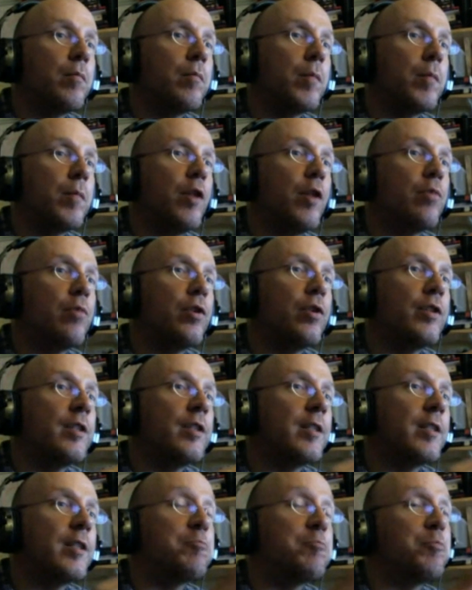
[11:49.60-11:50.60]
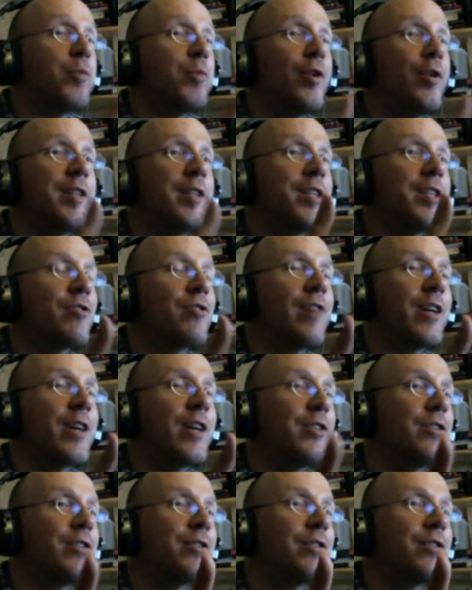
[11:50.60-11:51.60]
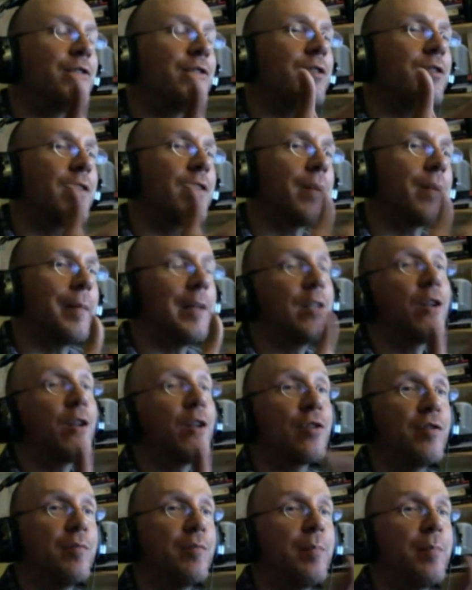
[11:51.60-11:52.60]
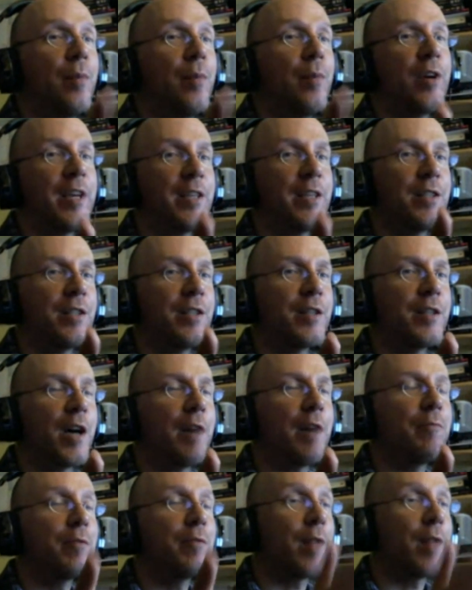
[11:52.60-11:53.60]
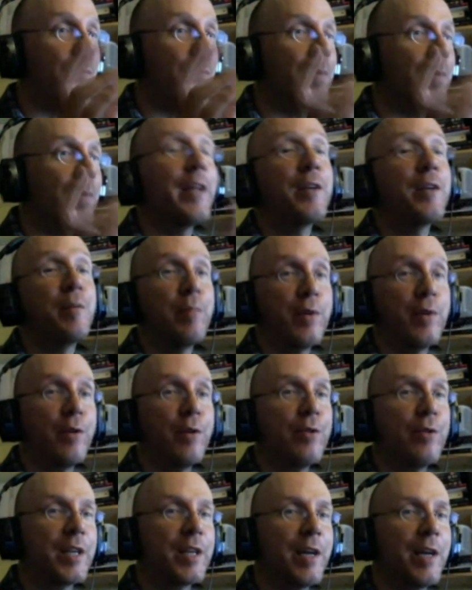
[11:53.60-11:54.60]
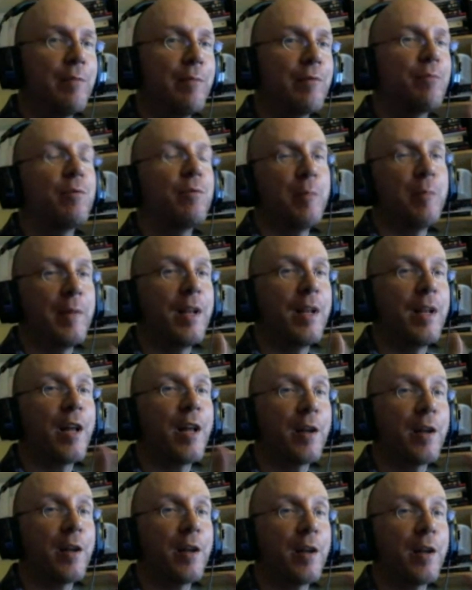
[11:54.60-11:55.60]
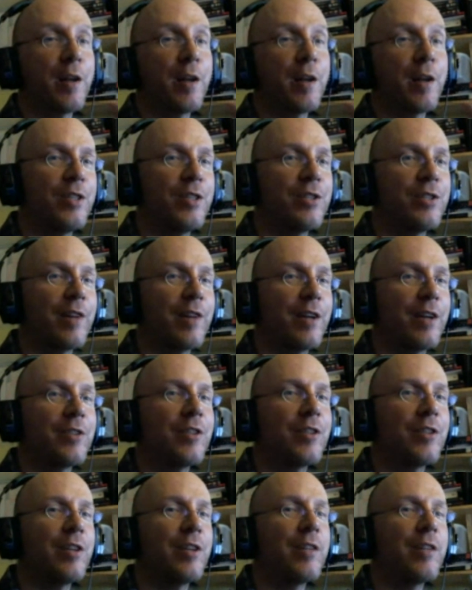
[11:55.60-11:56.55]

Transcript: And there weren't distractions such as, I mean, lots of boys at the time would like play computer games, which would be like a huge distraction.